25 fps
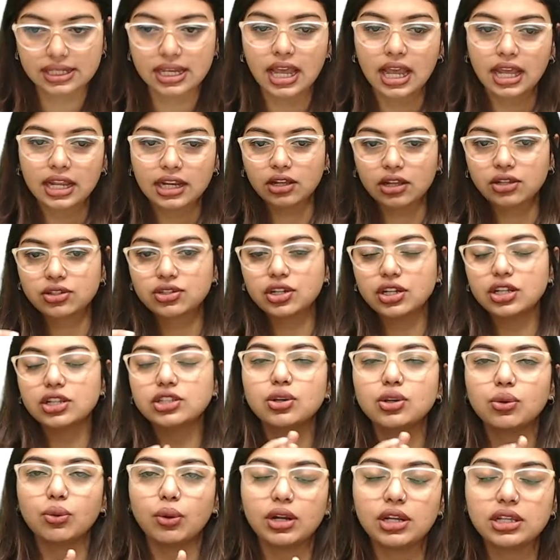Now students,
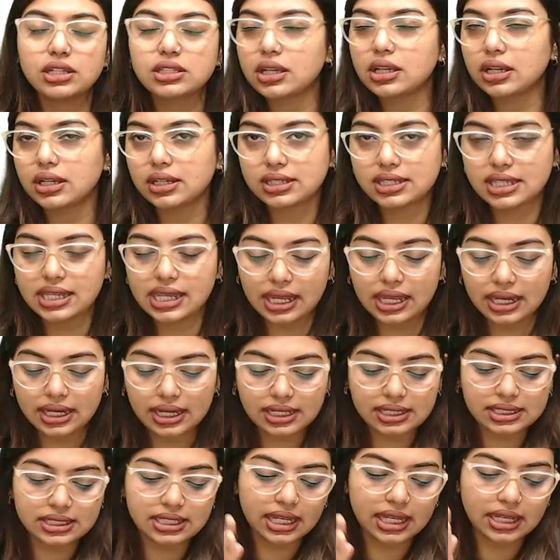so what is
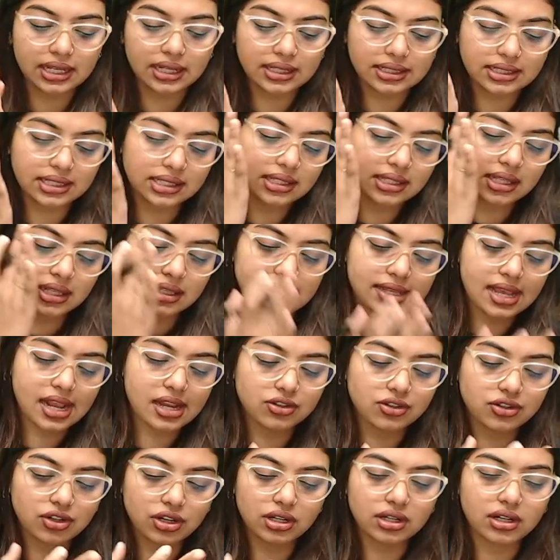CNS? CNS is the
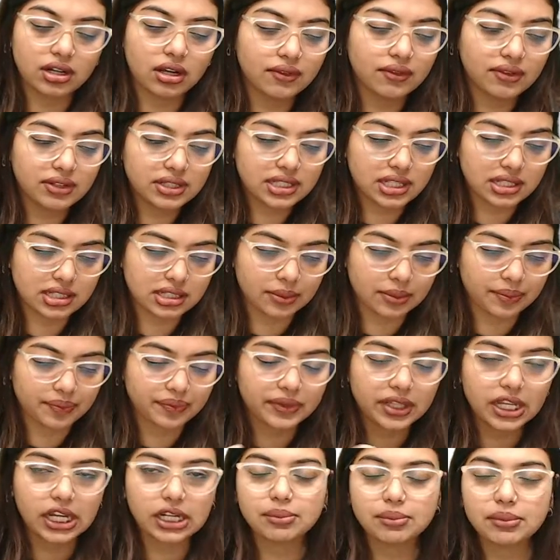central nervous system.
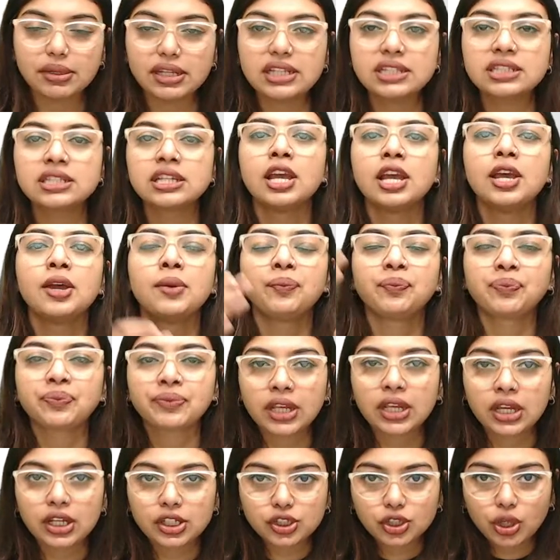That means
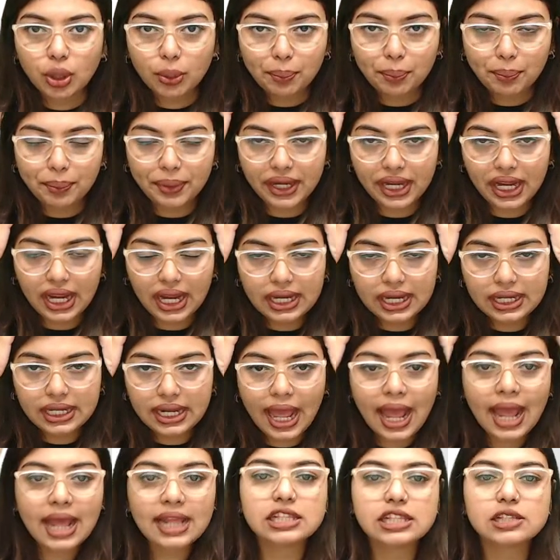your brain
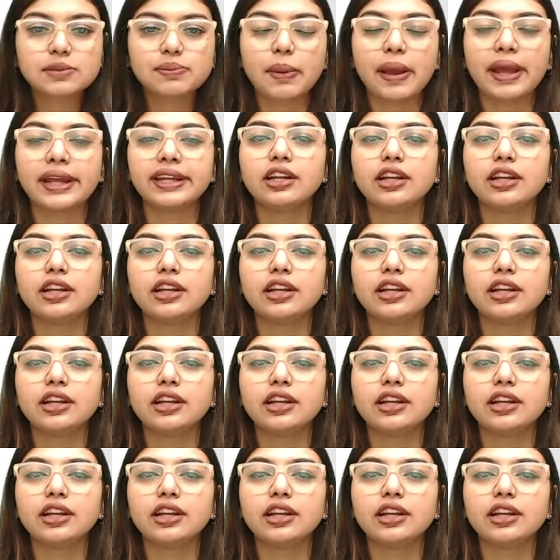and spinal